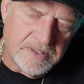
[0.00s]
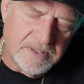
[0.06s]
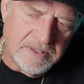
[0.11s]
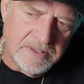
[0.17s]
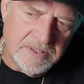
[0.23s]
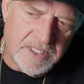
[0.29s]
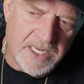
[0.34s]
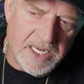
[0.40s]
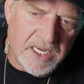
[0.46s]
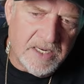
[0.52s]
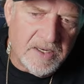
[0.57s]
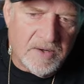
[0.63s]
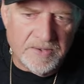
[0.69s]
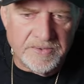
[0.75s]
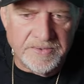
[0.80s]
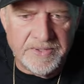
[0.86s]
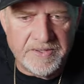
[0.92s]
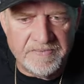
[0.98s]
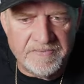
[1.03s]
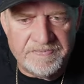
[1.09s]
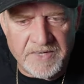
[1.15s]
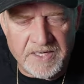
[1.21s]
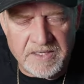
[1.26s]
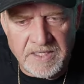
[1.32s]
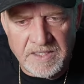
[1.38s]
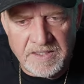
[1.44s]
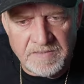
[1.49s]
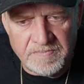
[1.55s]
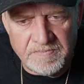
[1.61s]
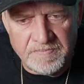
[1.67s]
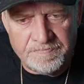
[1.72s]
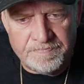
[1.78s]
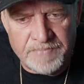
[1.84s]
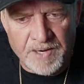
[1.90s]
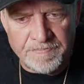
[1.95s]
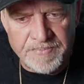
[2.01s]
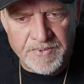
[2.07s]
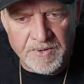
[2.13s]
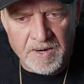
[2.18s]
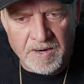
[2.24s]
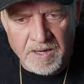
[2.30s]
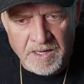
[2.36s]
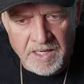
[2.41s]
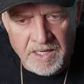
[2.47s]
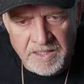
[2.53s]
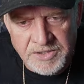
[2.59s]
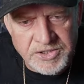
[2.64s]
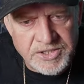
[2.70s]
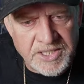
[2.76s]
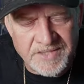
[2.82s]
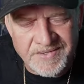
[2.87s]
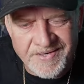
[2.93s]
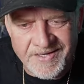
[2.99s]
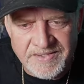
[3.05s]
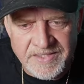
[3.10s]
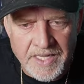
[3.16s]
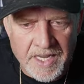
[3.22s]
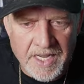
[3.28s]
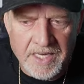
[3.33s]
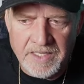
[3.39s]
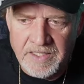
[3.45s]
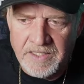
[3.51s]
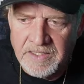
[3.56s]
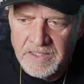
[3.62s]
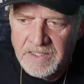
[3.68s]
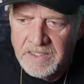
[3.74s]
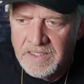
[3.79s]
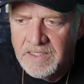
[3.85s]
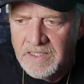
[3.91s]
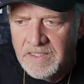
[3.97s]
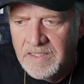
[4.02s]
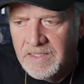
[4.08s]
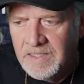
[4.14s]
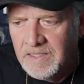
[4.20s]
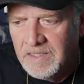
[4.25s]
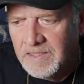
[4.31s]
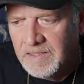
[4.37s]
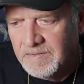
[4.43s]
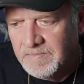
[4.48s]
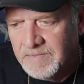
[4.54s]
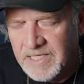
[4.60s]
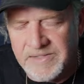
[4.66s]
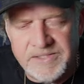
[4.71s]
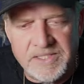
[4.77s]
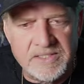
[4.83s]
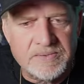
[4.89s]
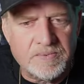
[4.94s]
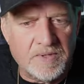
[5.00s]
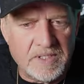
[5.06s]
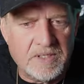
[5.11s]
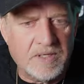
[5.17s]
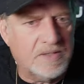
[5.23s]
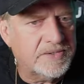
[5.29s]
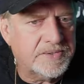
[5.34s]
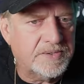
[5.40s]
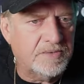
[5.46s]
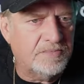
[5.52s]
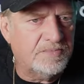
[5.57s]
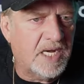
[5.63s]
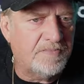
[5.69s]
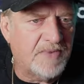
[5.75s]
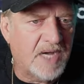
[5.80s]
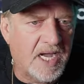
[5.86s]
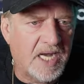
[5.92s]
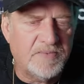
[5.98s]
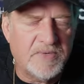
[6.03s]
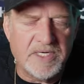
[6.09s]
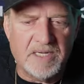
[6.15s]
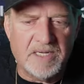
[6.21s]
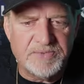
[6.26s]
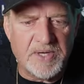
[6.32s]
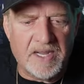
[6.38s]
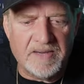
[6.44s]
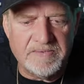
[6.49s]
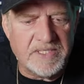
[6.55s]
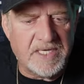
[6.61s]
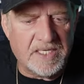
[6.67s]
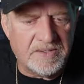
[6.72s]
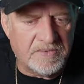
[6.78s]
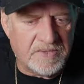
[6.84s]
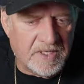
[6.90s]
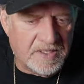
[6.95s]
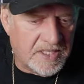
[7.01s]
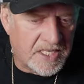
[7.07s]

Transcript: Yeah, holding the freaking bumper on and shit like that. That's just what goes through my mind when I'm driving down the road.